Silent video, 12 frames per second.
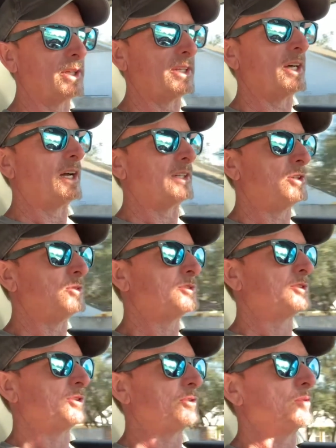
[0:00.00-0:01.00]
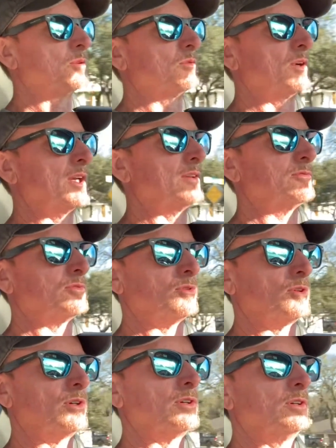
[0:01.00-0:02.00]
not used to or ready
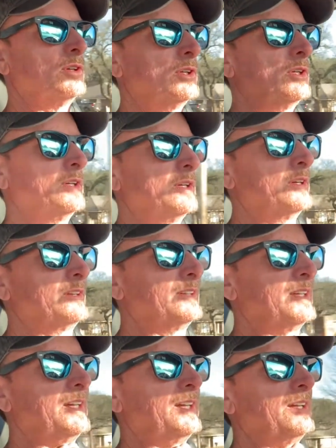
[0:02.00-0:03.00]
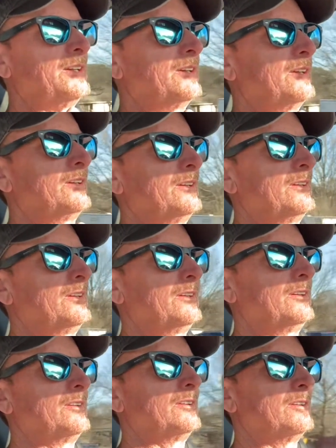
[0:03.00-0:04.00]
for, the
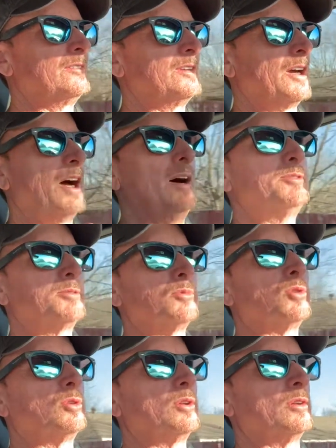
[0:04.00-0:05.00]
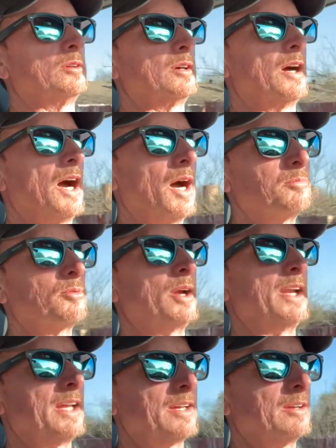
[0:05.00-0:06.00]
optimal
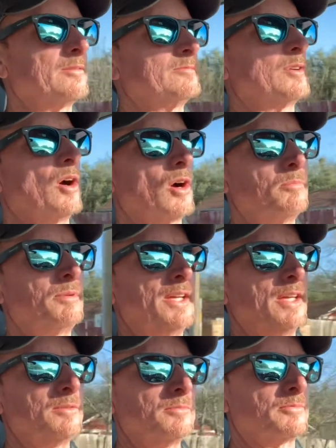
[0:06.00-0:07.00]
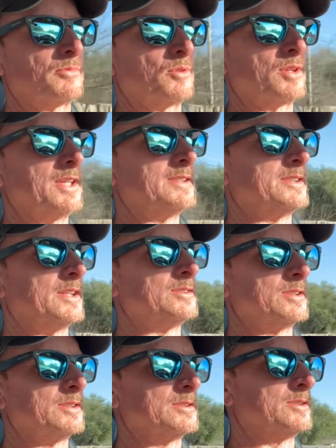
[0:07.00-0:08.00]
operating RPM for these
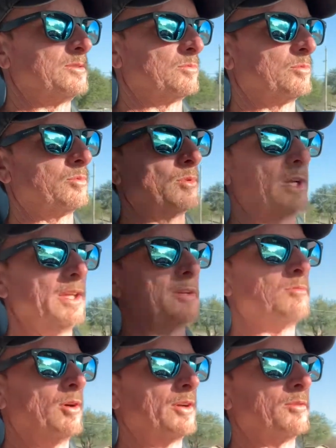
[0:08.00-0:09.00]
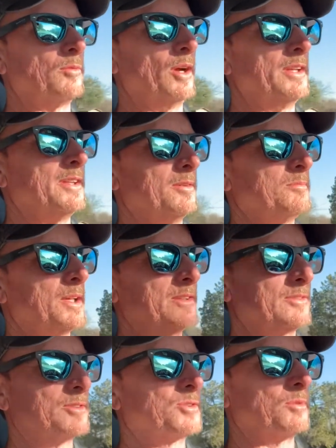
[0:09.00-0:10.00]
engines, you really want to run them at
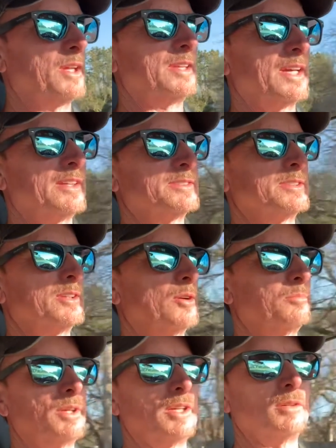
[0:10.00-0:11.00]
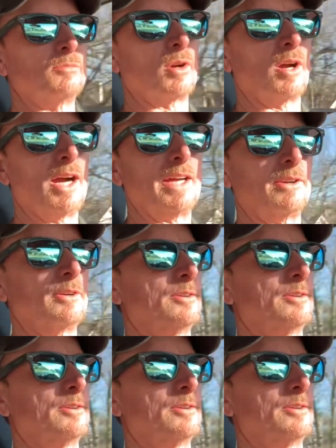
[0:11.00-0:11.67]
3,000 RPM or higher.